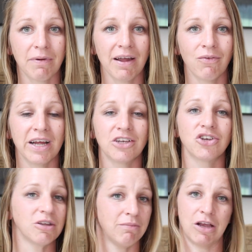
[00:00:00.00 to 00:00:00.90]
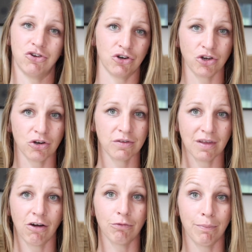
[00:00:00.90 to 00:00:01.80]
by which to measure
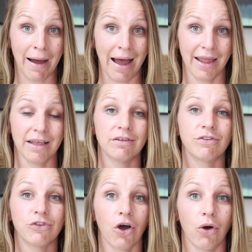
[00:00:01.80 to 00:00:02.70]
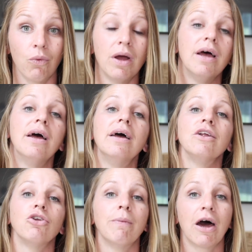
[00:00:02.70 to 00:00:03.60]
yourself by. So,
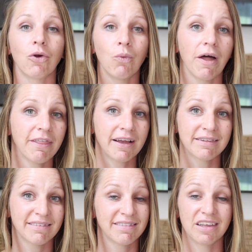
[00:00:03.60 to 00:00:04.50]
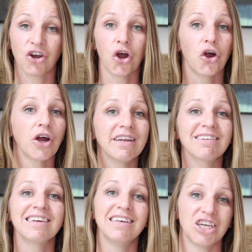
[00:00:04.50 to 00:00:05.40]
no matter what the, the
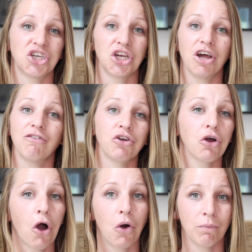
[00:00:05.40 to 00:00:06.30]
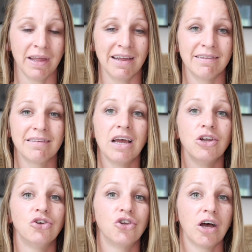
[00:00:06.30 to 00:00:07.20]
current condition of your home is,
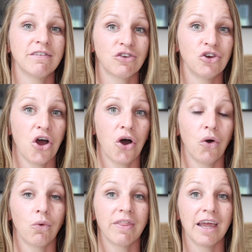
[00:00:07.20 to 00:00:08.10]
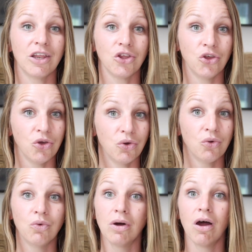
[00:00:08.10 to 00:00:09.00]
just know that
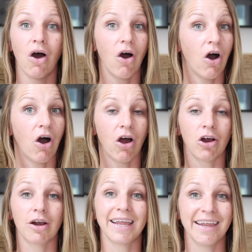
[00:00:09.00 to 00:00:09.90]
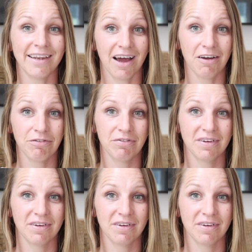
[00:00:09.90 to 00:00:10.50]
you are enough.